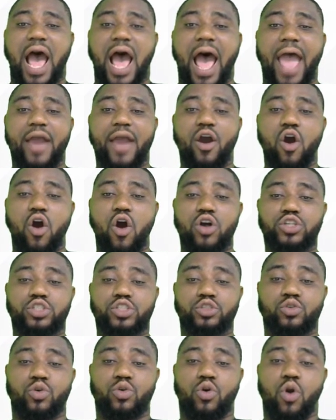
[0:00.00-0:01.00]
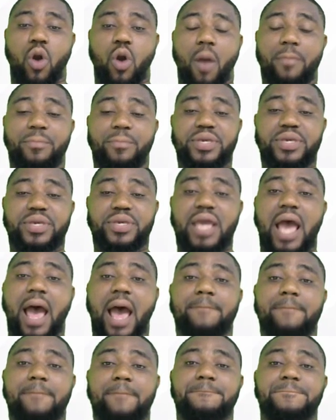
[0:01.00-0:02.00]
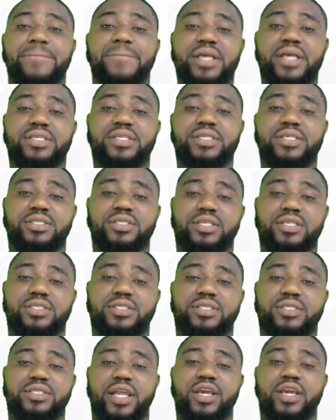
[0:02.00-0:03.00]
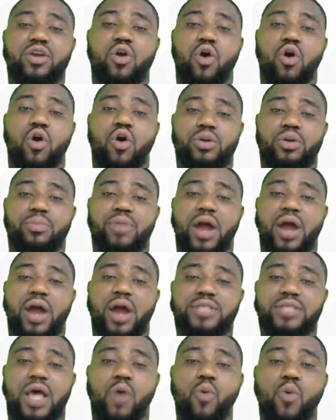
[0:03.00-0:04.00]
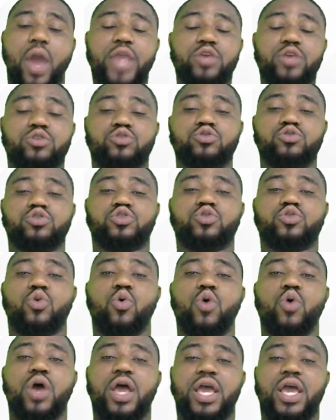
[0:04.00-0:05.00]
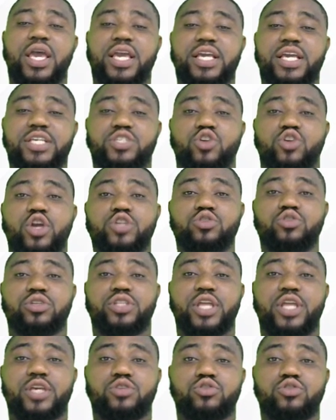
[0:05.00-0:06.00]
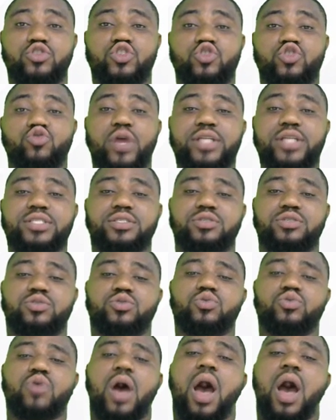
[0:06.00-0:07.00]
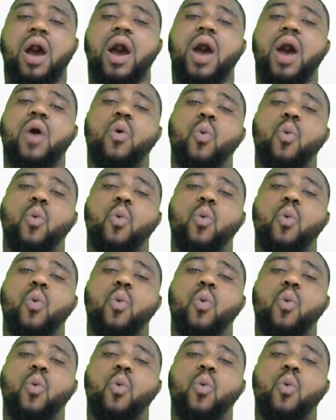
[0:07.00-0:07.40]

I urge you to copy and paste this link on your browser. When you do so, it's going to take you straight to our